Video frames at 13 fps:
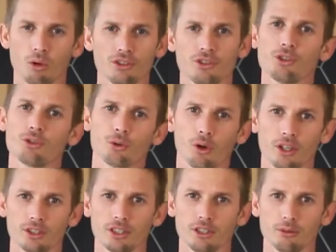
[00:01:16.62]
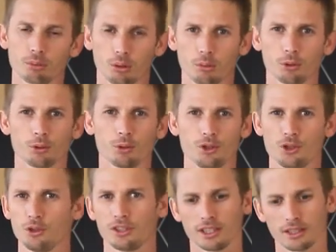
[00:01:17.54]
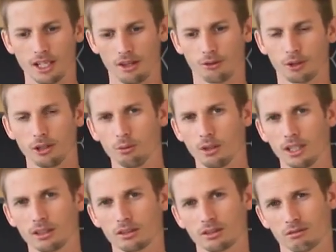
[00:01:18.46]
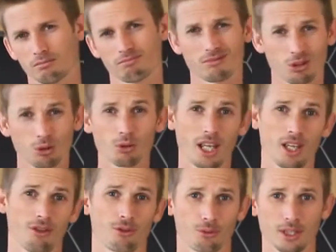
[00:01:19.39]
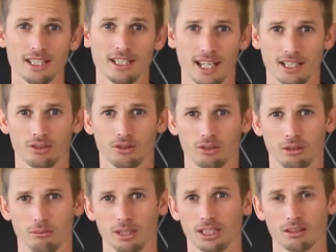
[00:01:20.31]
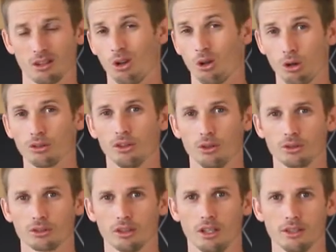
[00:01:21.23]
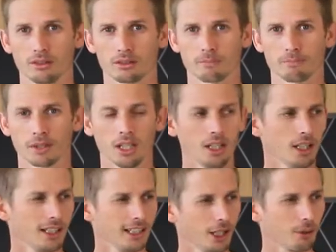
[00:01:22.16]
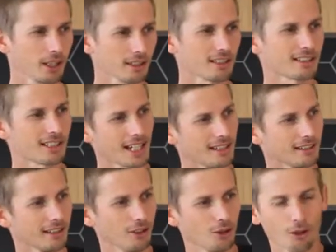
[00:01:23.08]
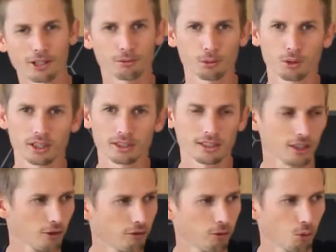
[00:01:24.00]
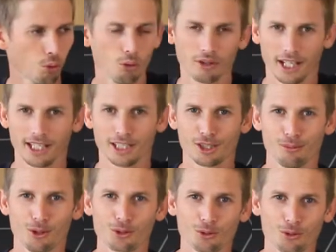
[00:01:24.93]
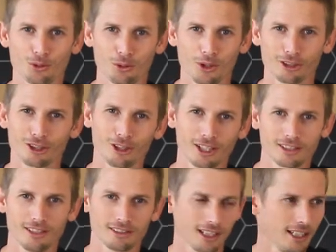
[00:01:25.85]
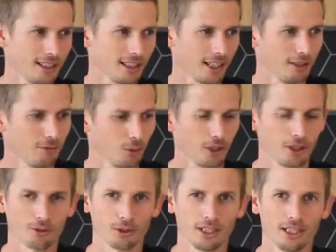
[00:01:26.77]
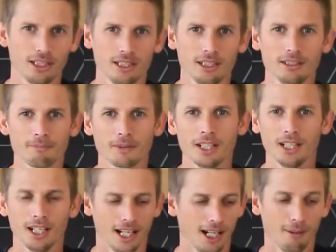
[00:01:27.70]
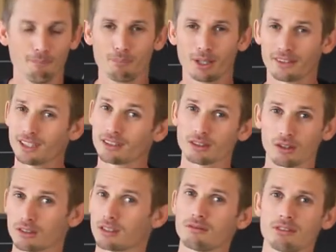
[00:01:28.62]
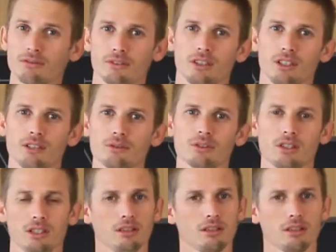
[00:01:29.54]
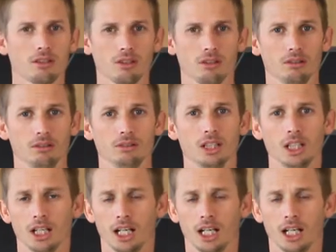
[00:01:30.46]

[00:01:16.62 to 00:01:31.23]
Once you grind it, you're probably reducing that 3 weeks to around 3 days or something along those lines. Now we understand that not everyone can afford a commercial grinder like this EK43 here, but there's lots of different levels that you can go.